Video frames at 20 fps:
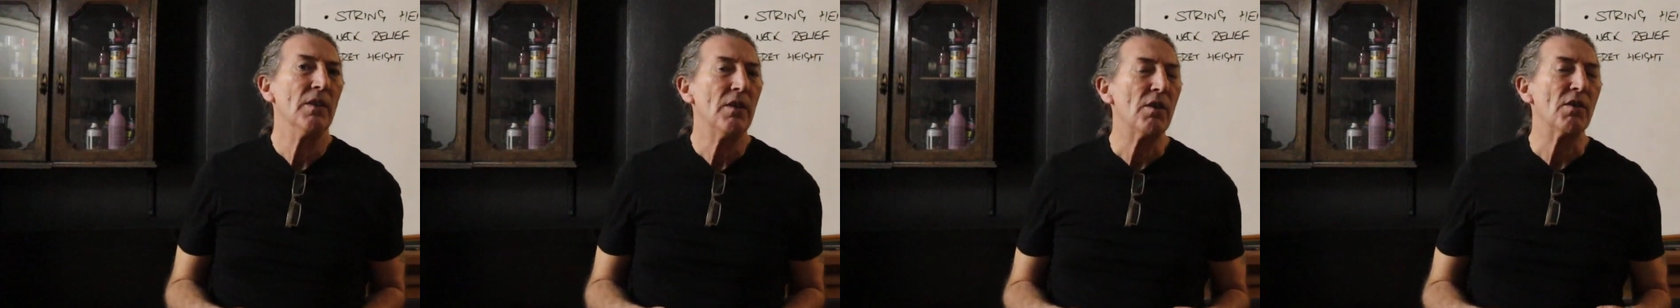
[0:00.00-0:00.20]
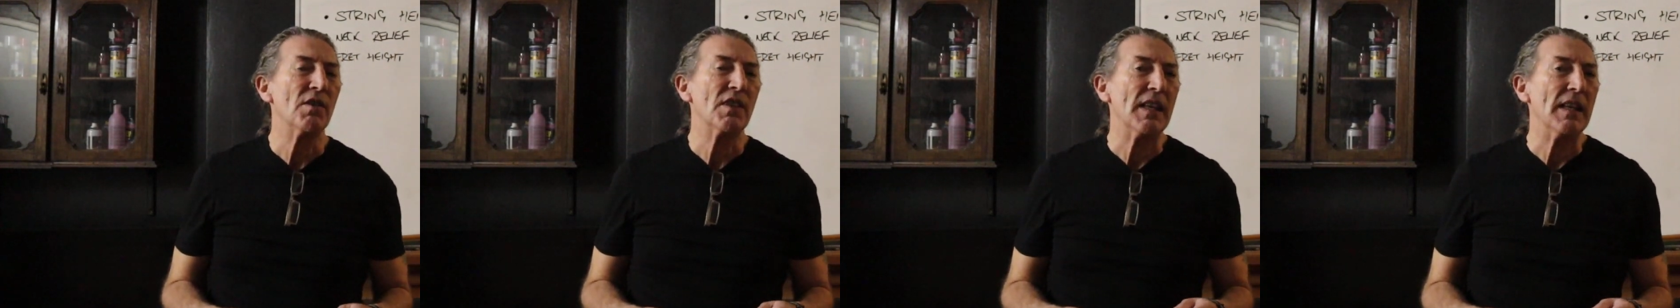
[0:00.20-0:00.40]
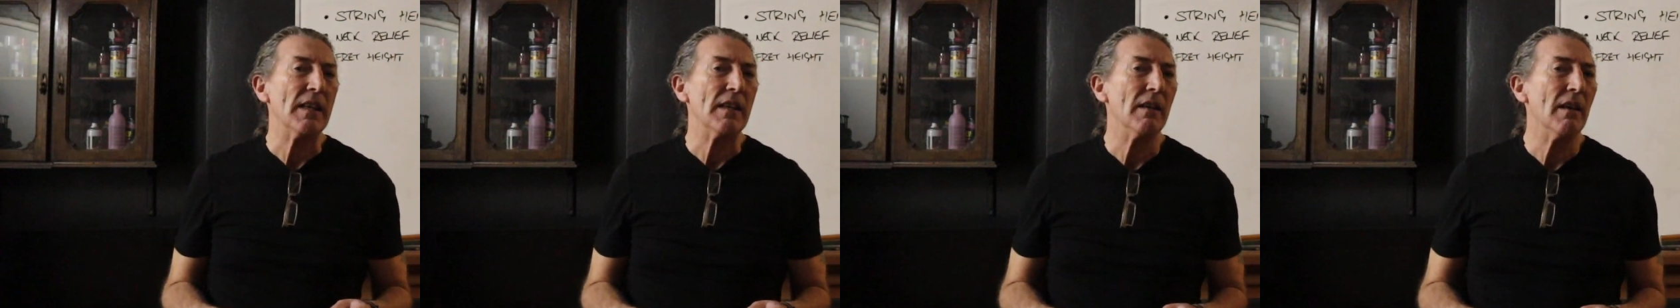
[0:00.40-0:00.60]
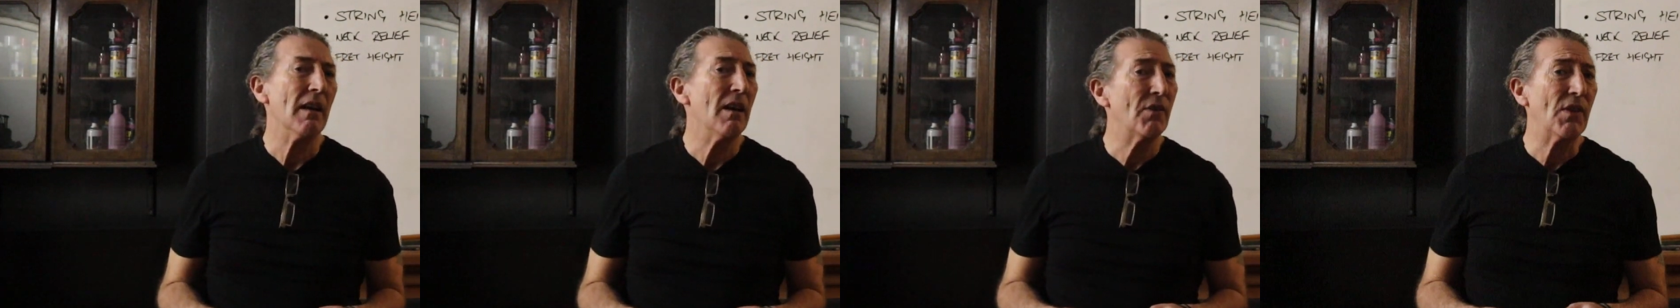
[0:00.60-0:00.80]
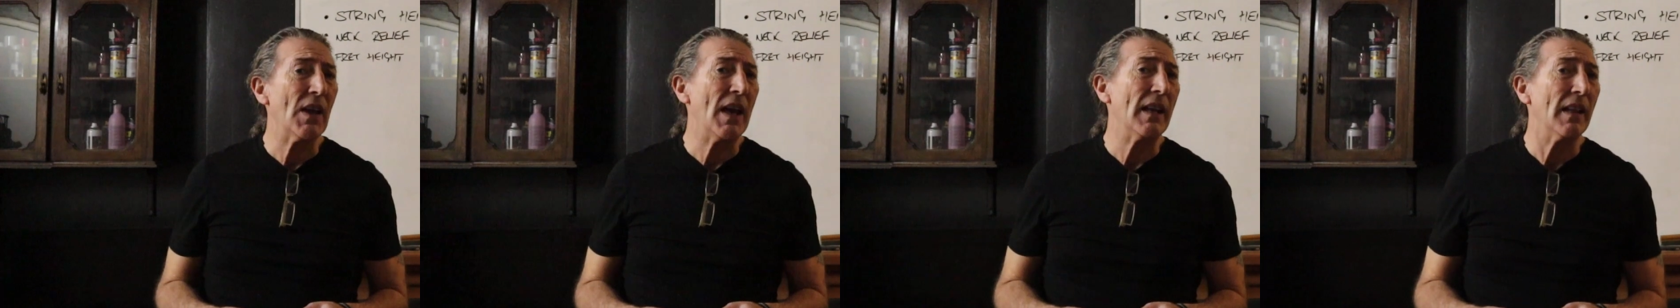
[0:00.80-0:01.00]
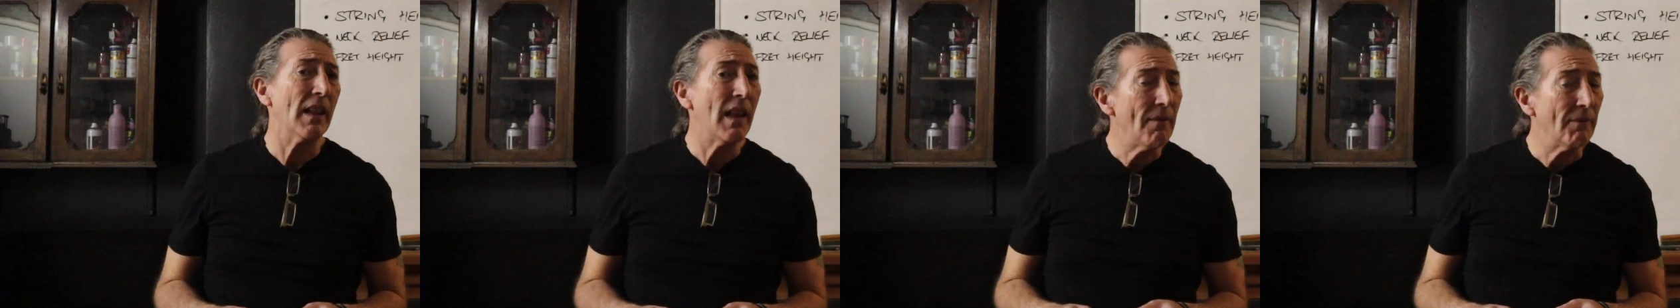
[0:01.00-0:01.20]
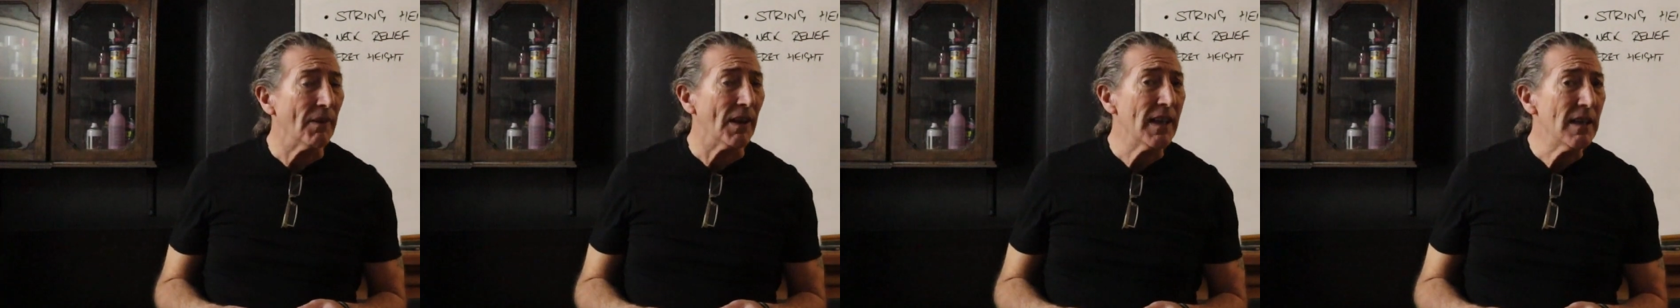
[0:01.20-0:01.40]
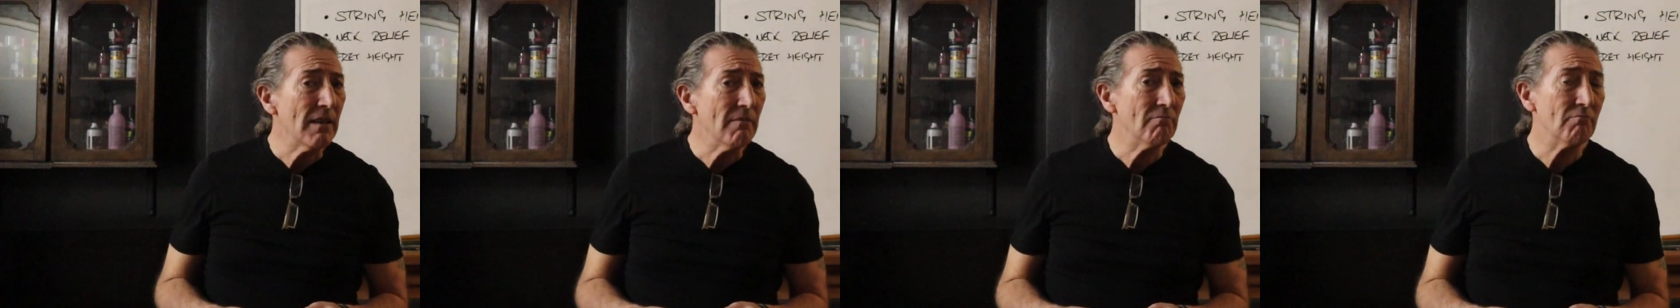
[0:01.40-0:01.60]
You see, if they're
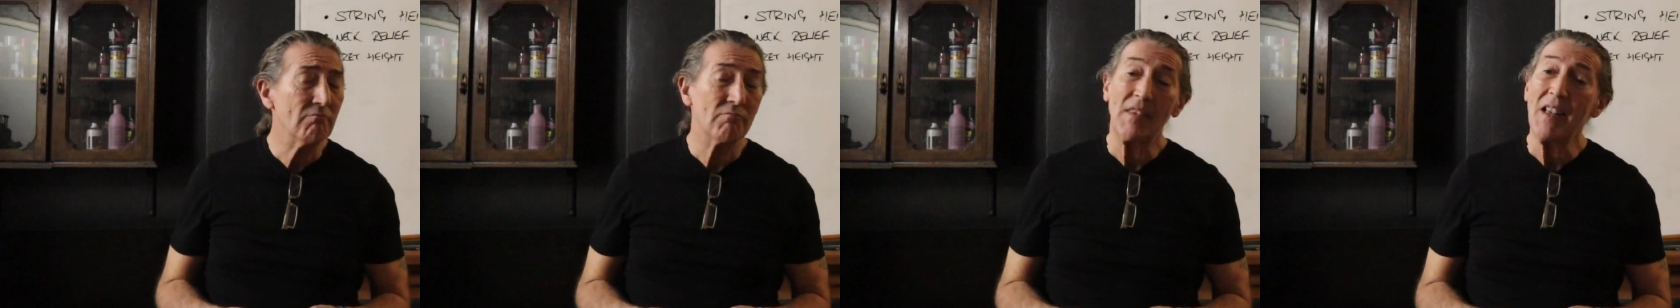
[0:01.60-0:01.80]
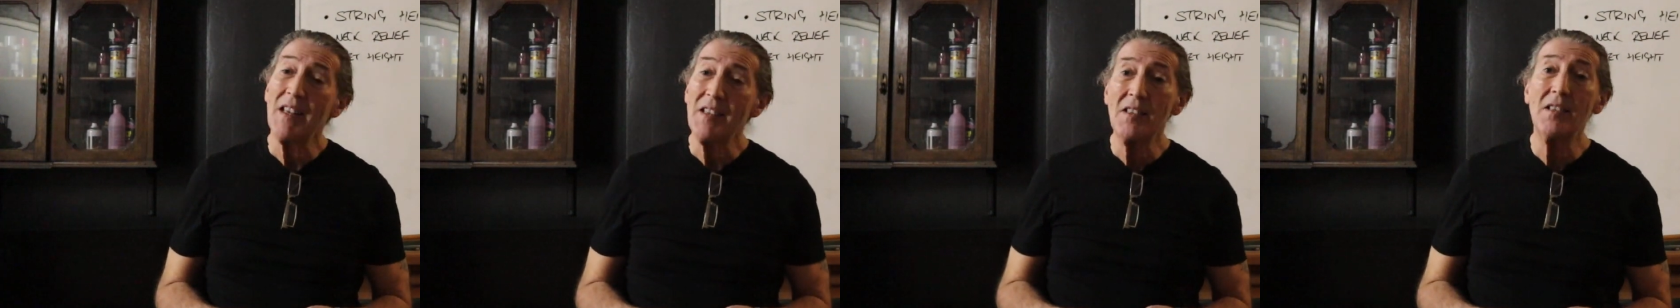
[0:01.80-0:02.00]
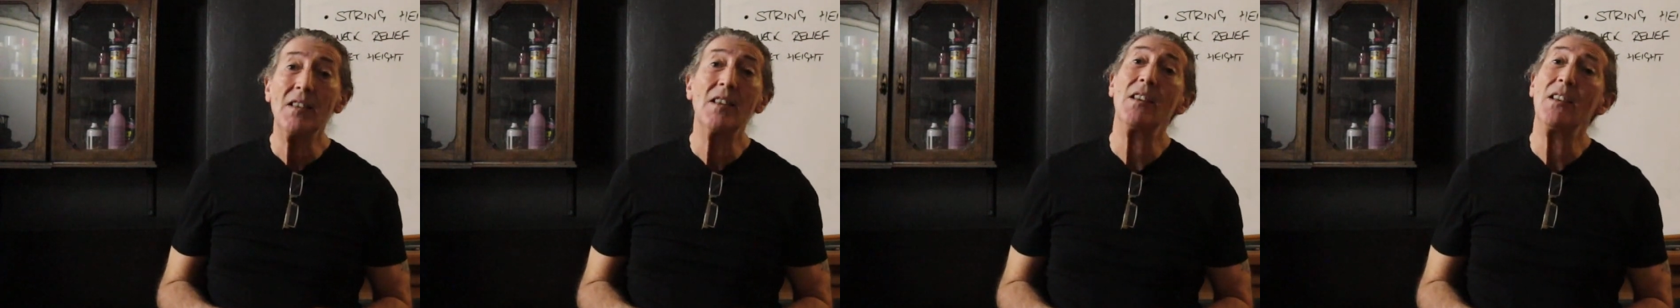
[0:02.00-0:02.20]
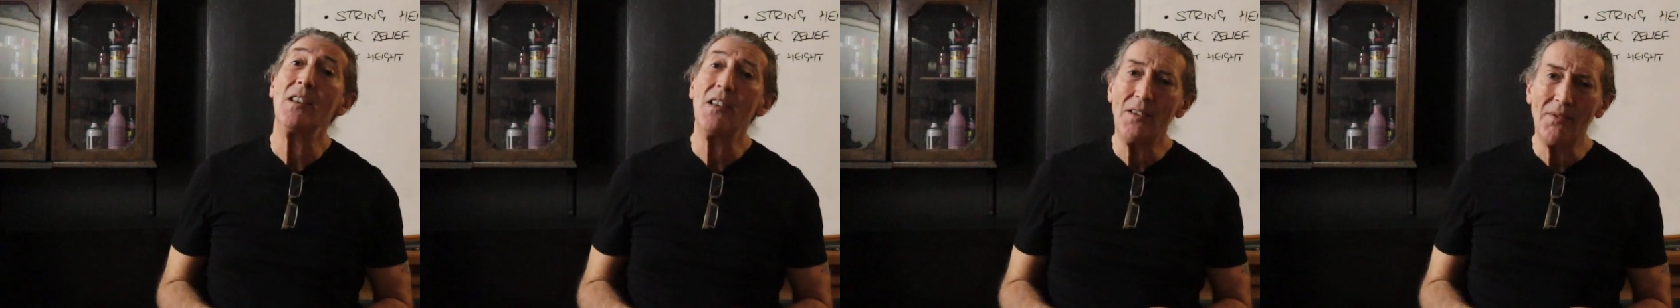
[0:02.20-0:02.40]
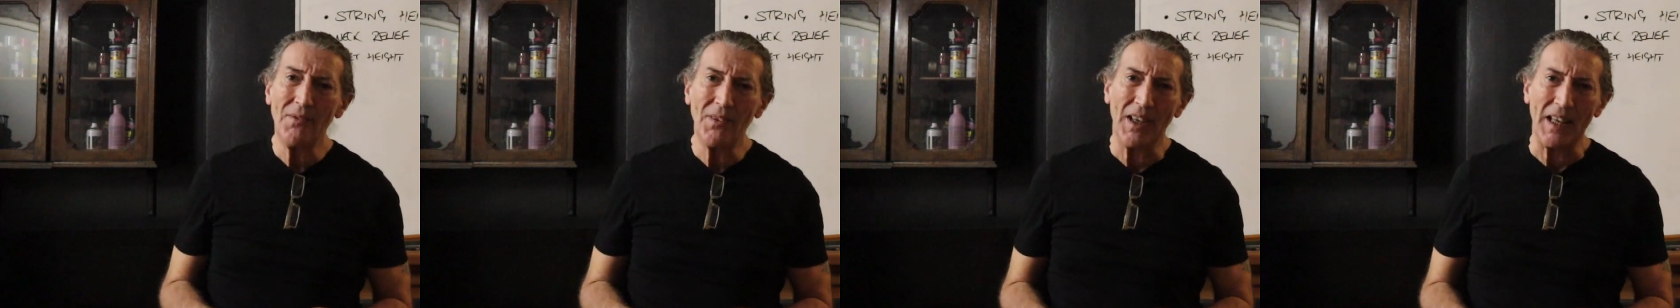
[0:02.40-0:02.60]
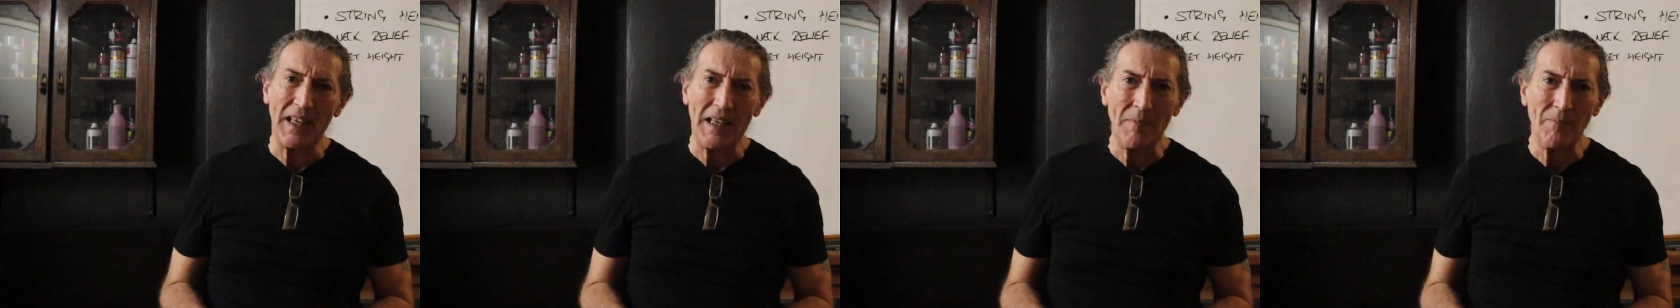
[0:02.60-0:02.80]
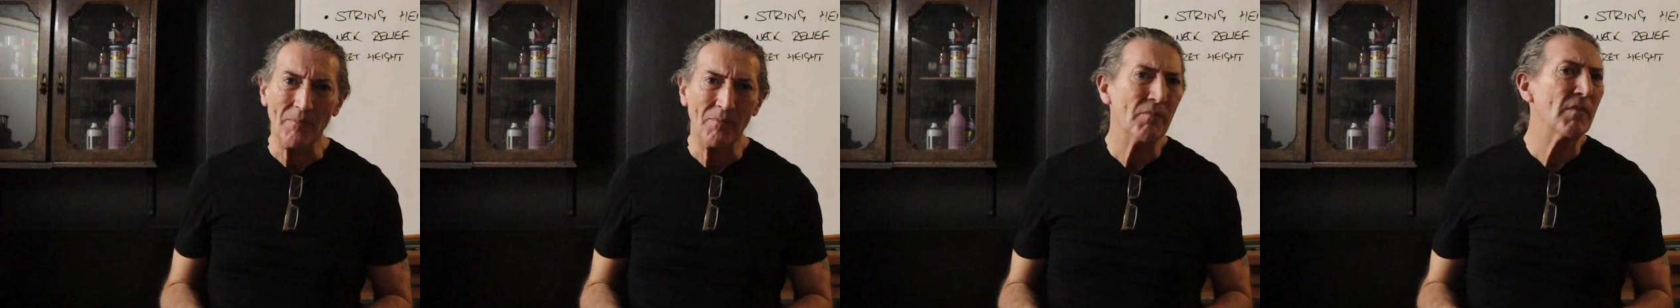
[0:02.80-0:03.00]
levelly, that's lovely.